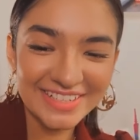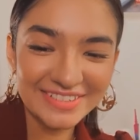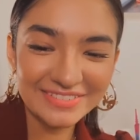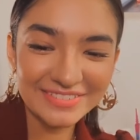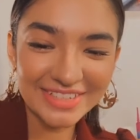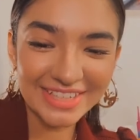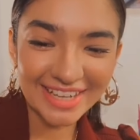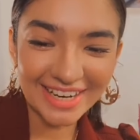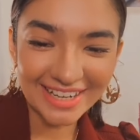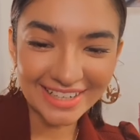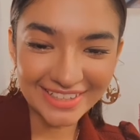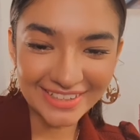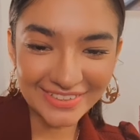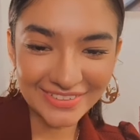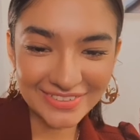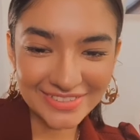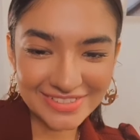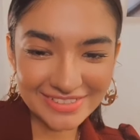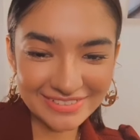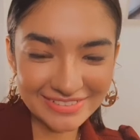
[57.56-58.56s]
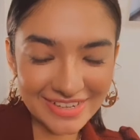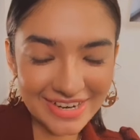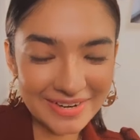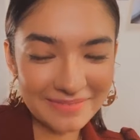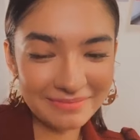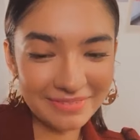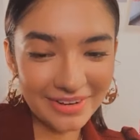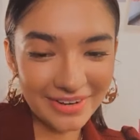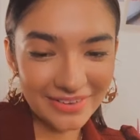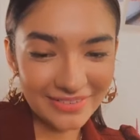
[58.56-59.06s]
We are huge
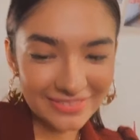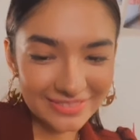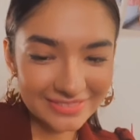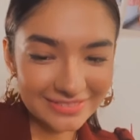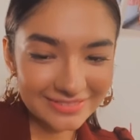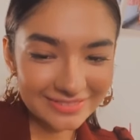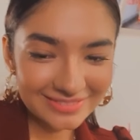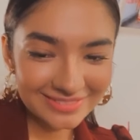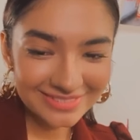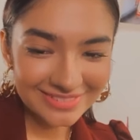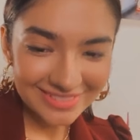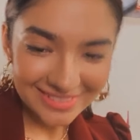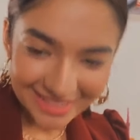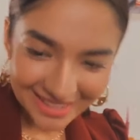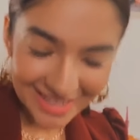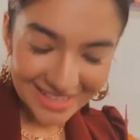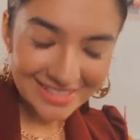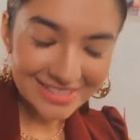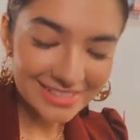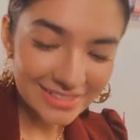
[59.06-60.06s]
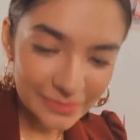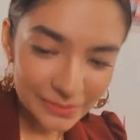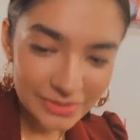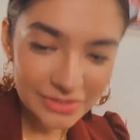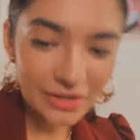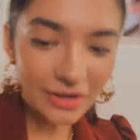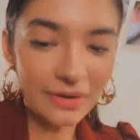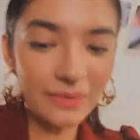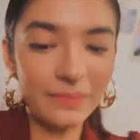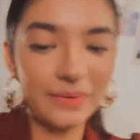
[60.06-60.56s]
fam now. Yes, it
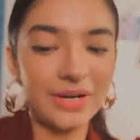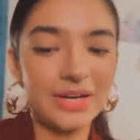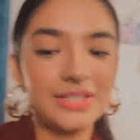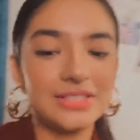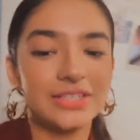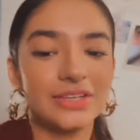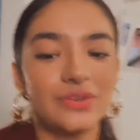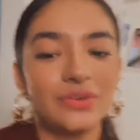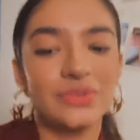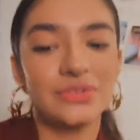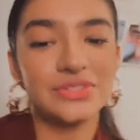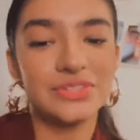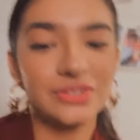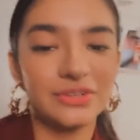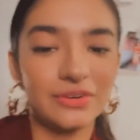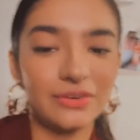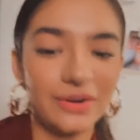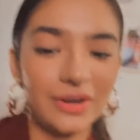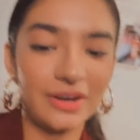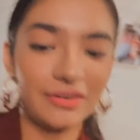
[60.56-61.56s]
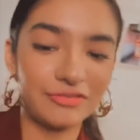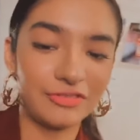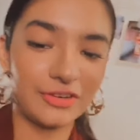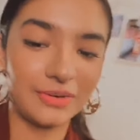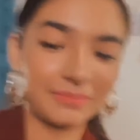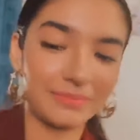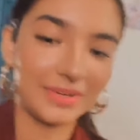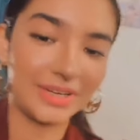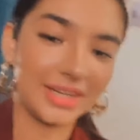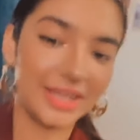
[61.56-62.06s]
was always huge, you know.
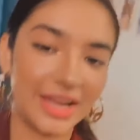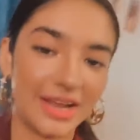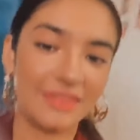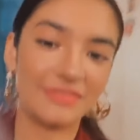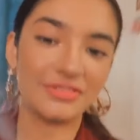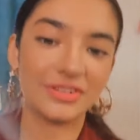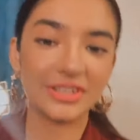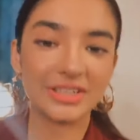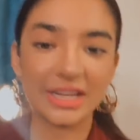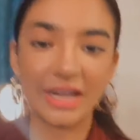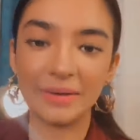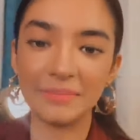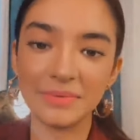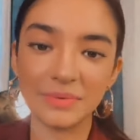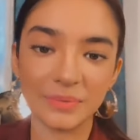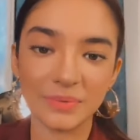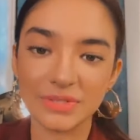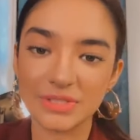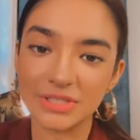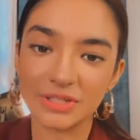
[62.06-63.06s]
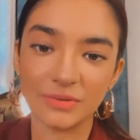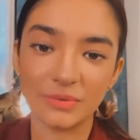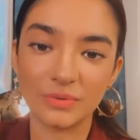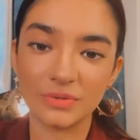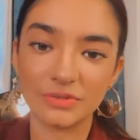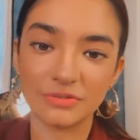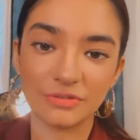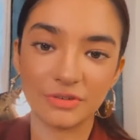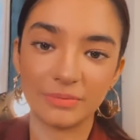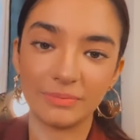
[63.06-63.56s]
For me, every time it was
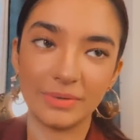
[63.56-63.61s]
huge.